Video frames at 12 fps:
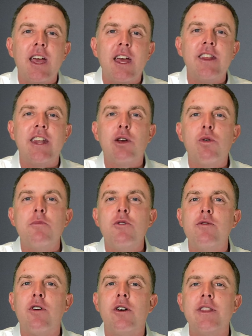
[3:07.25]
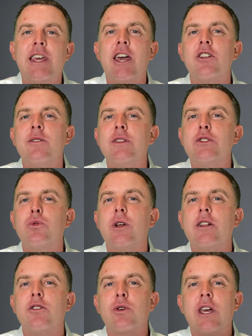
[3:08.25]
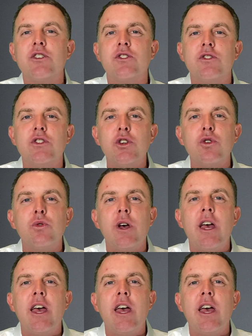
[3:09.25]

and then they would move on to count inventory at location 2,